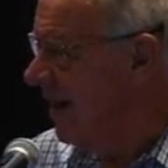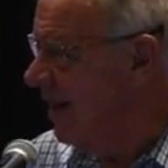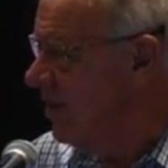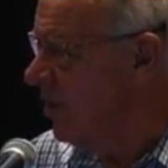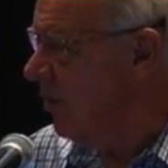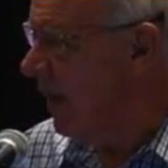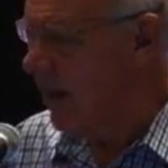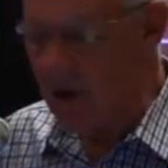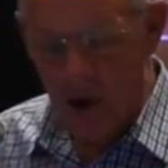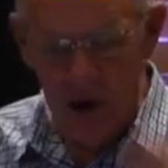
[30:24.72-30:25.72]
into the way
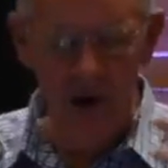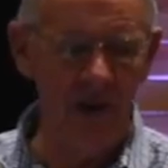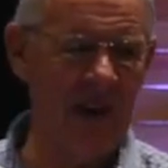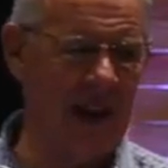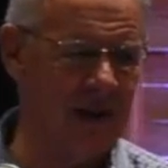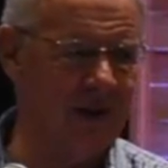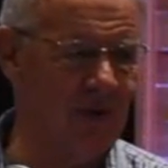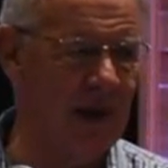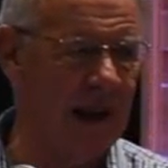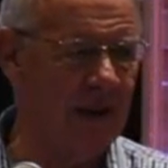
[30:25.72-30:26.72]
God
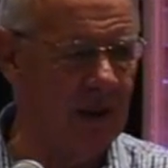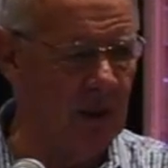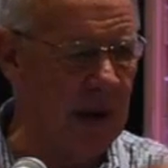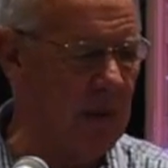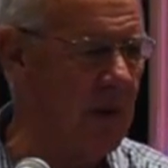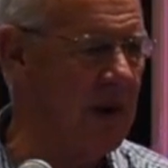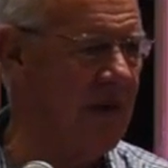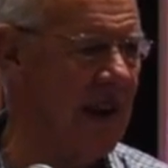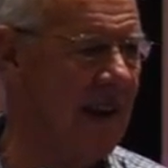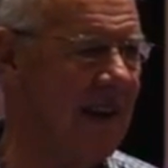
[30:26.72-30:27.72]
thinks rather than the way we
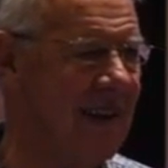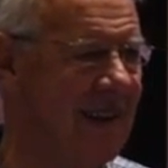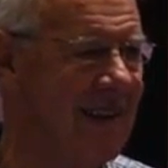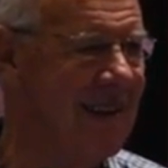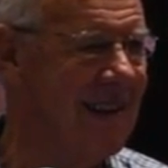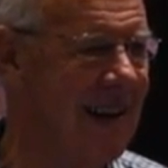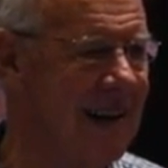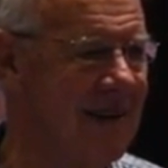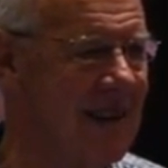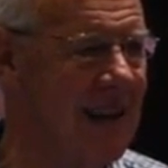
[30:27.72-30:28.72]
think.
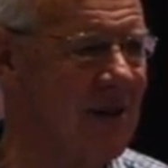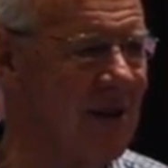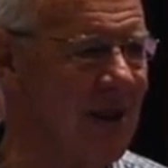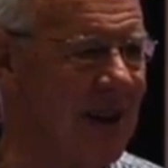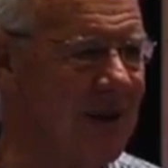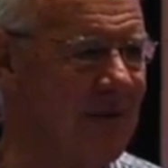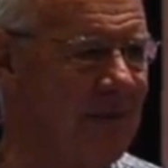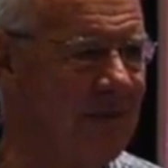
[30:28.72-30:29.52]
That's the exercise.